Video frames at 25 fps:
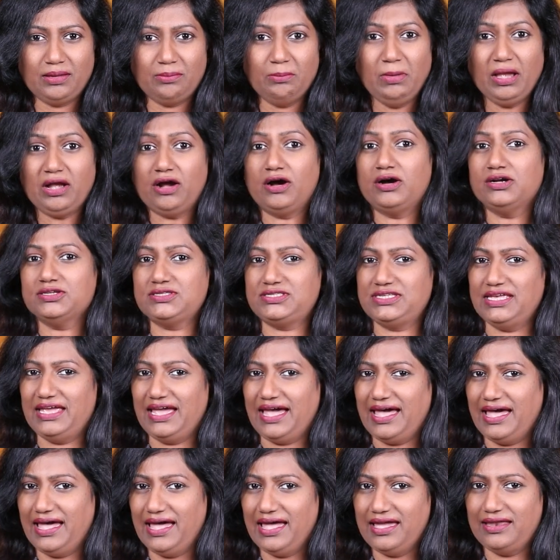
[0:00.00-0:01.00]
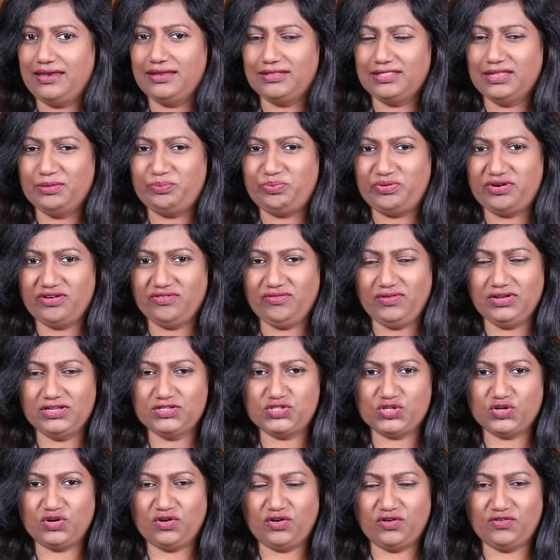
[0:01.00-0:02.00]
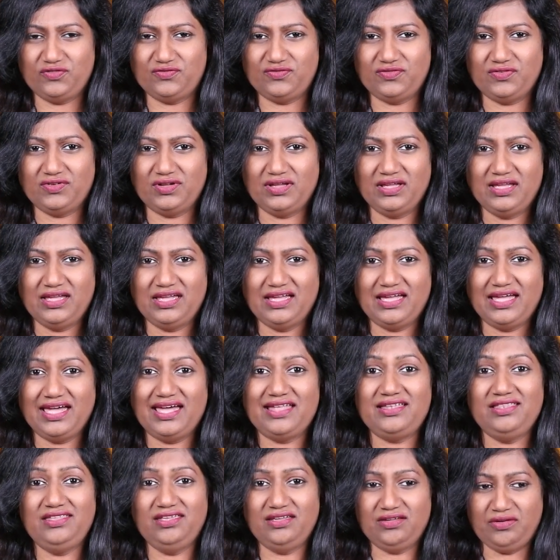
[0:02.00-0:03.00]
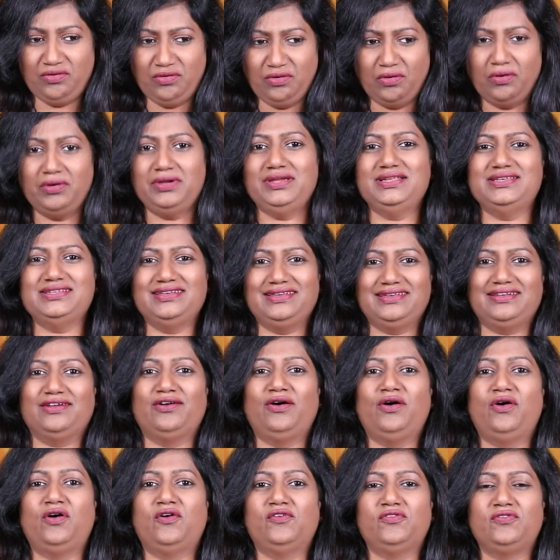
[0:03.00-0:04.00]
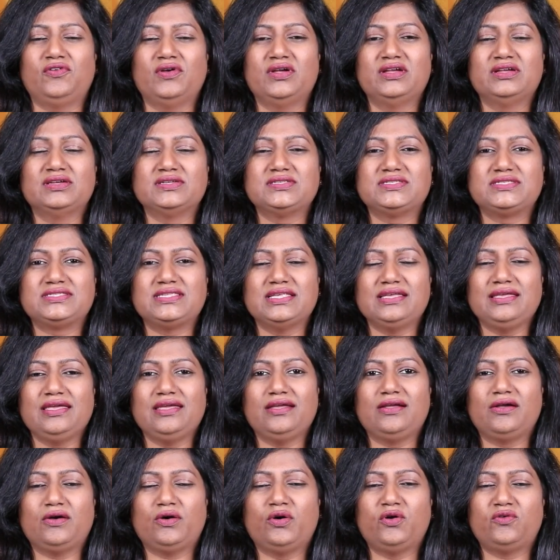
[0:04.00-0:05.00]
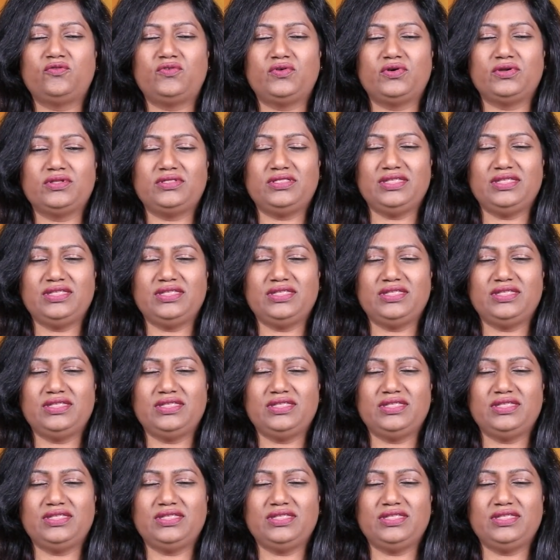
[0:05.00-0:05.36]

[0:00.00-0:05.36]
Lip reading: Because he had the privilege of and the anointing of singing over